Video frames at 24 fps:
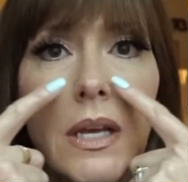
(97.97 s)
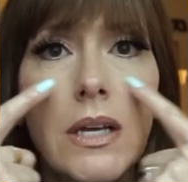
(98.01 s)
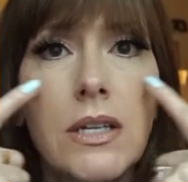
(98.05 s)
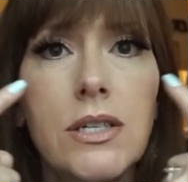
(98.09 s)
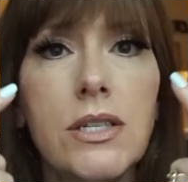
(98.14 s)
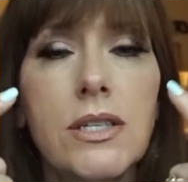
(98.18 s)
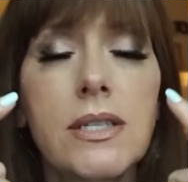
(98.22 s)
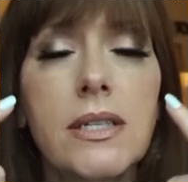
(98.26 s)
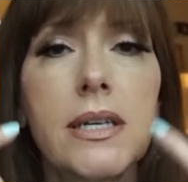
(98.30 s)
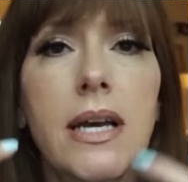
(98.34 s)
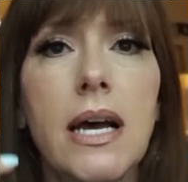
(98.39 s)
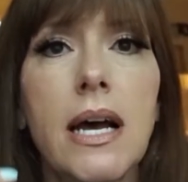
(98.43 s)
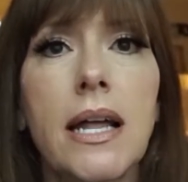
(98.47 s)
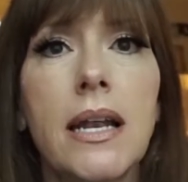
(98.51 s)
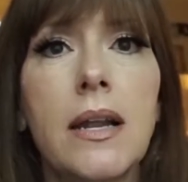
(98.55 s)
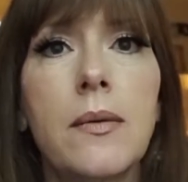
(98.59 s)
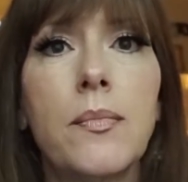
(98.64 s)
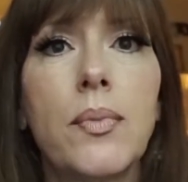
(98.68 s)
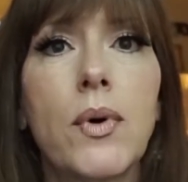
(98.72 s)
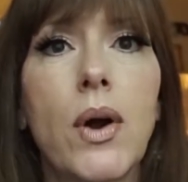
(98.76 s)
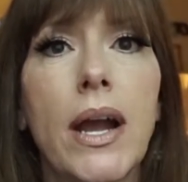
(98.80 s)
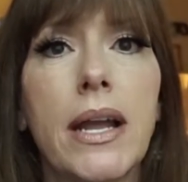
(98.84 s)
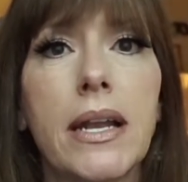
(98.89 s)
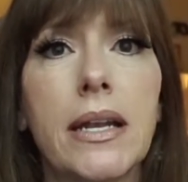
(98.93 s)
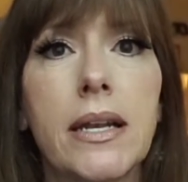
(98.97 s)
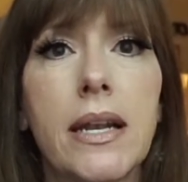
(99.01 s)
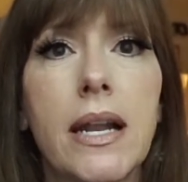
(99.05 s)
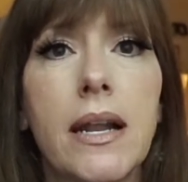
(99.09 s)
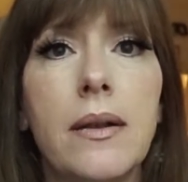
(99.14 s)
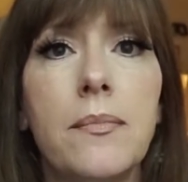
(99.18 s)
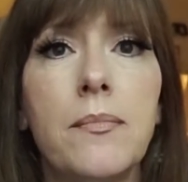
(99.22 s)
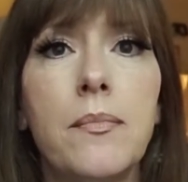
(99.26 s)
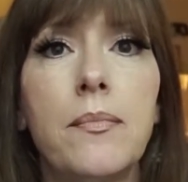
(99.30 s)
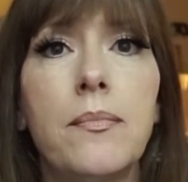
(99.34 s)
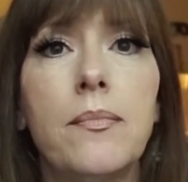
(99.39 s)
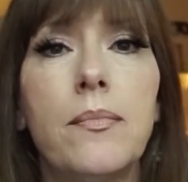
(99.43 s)
just to kind of brighten
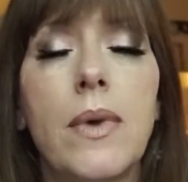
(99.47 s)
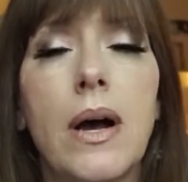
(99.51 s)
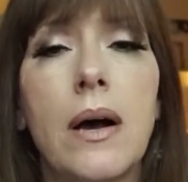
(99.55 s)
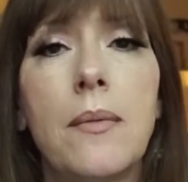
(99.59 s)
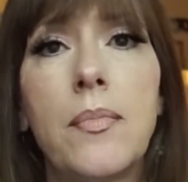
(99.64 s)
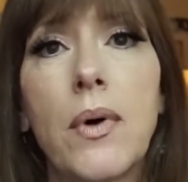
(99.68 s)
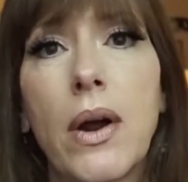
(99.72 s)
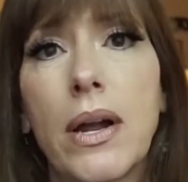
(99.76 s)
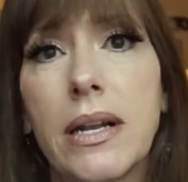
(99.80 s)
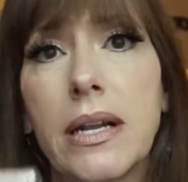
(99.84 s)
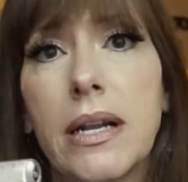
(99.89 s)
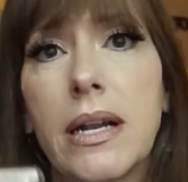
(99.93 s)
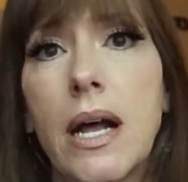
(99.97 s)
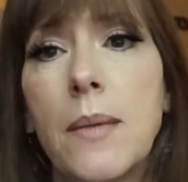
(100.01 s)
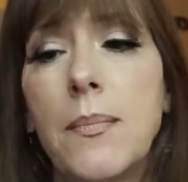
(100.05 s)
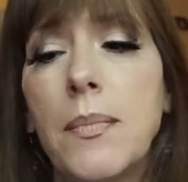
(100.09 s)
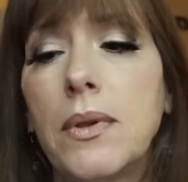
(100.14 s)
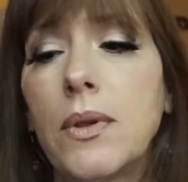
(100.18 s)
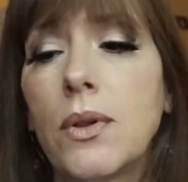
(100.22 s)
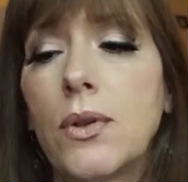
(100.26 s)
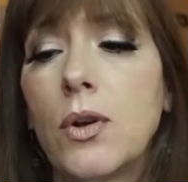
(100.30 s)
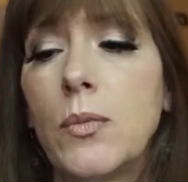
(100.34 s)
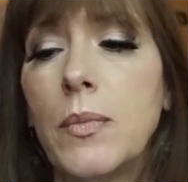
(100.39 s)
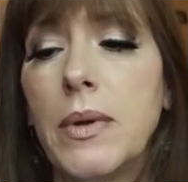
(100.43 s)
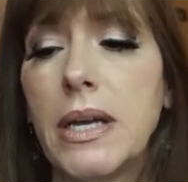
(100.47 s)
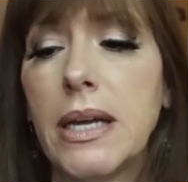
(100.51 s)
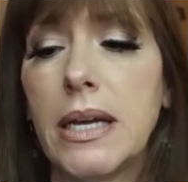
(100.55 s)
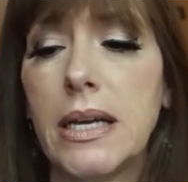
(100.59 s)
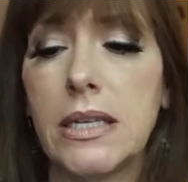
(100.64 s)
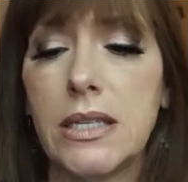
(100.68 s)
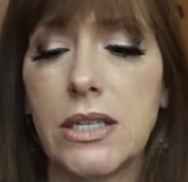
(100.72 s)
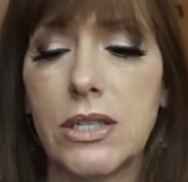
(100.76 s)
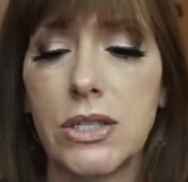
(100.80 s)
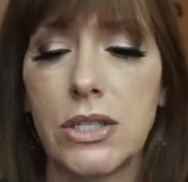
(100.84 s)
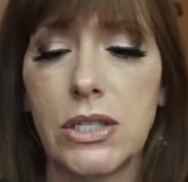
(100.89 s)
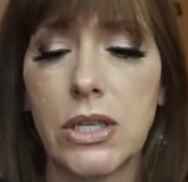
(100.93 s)
it up a little
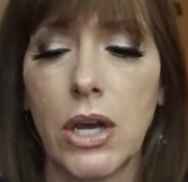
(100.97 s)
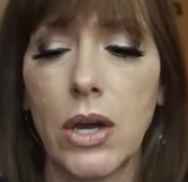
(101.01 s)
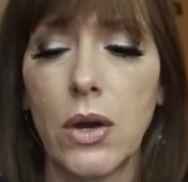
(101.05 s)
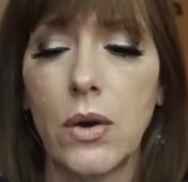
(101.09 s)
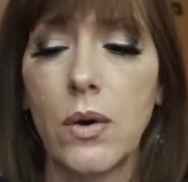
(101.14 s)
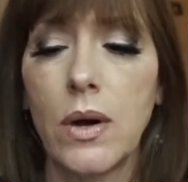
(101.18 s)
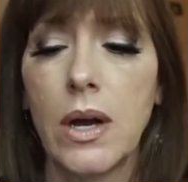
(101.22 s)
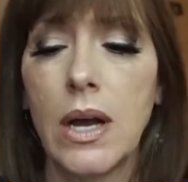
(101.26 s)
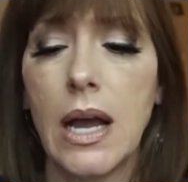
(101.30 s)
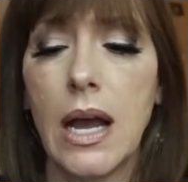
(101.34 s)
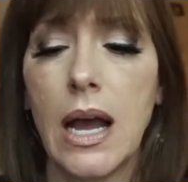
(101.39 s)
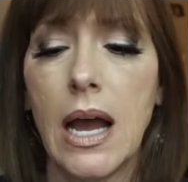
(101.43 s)
bit. So